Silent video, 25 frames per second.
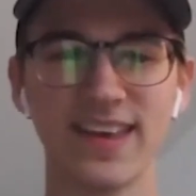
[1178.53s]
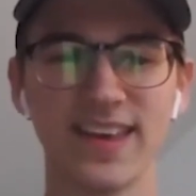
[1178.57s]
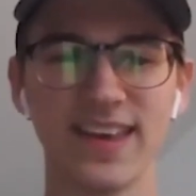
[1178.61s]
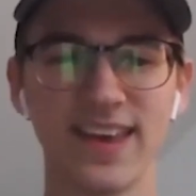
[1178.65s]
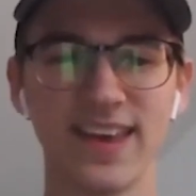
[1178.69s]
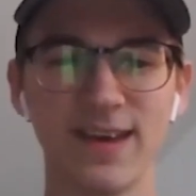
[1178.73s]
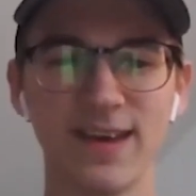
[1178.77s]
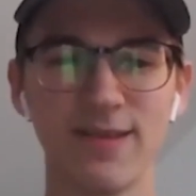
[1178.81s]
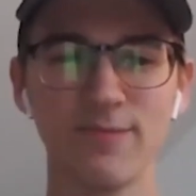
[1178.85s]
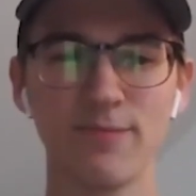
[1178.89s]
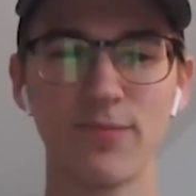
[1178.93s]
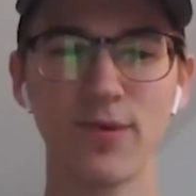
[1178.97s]

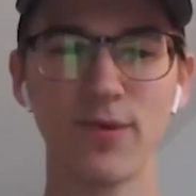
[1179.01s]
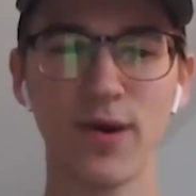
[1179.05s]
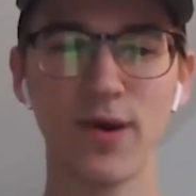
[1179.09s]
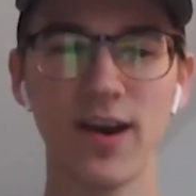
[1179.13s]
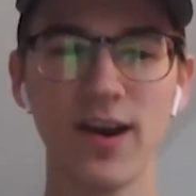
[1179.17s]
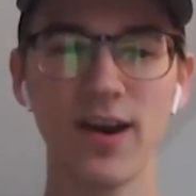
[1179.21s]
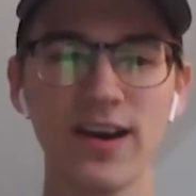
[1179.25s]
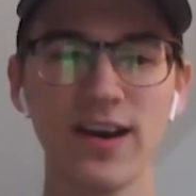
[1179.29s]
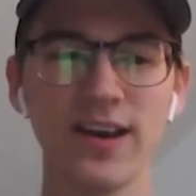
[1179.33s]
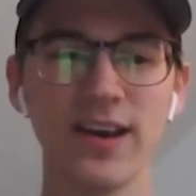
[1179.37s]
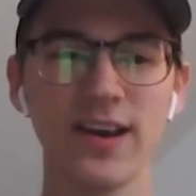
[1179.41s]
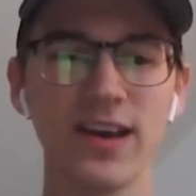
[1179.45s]
it
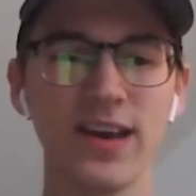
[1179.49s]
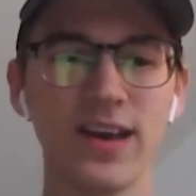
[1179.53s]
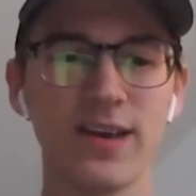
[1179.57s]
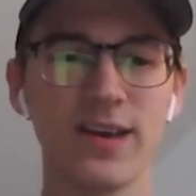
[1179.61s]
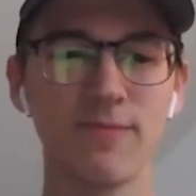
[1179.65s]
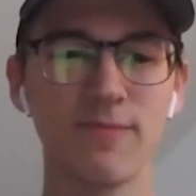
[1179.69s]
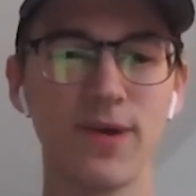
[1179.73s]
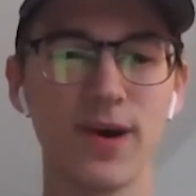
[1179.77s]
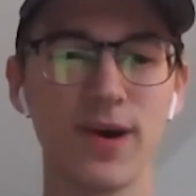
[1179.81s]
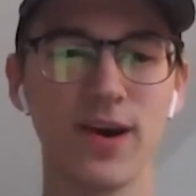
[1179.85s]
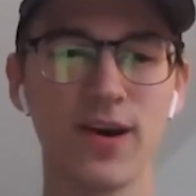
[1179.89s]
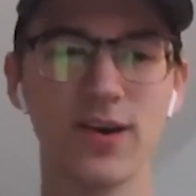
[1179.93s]
brought.
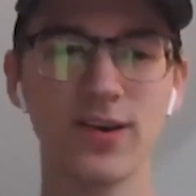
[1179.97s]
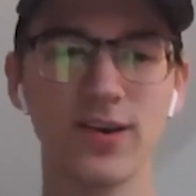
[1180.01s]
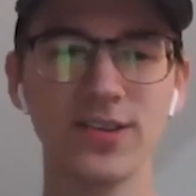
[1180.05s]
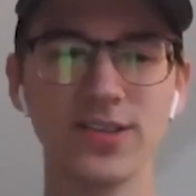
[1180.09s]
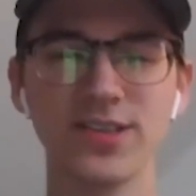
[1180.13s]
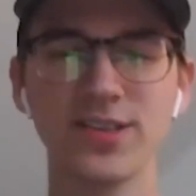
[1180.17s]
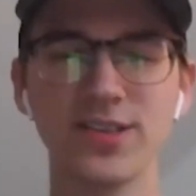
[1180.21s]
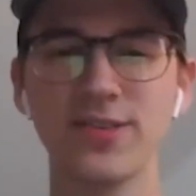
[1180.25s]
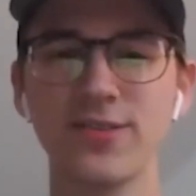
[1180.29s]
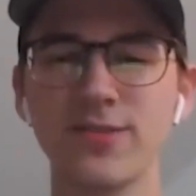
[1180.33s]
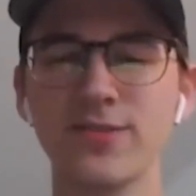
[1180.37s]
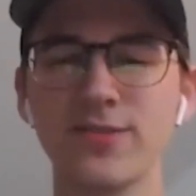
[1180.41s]
but
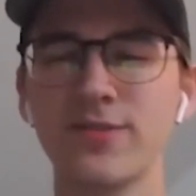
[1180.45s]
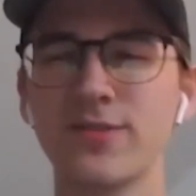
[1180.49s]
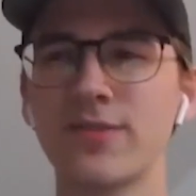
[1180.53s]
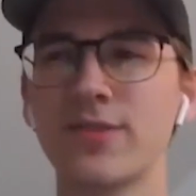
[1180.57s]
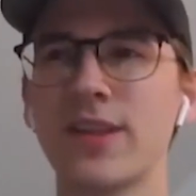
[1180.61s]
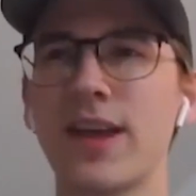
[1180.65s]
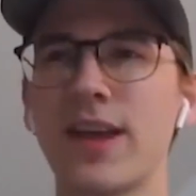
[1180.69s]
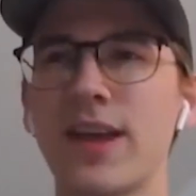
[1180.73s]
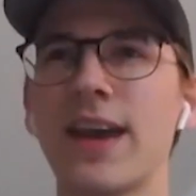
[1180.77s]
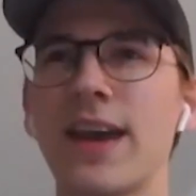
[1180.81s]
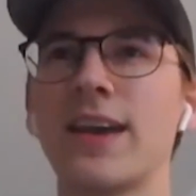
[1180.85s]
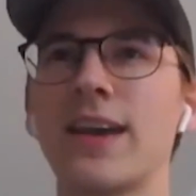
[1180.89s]
also
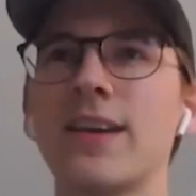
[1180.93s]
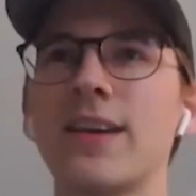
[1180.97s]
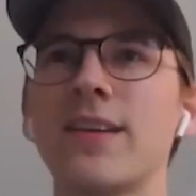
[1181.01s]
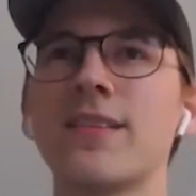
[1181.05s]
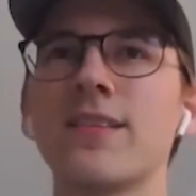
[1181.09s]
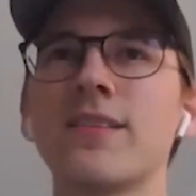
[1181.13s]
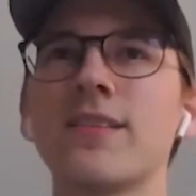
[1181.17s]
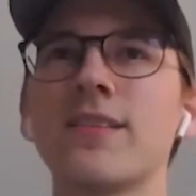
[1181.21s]
like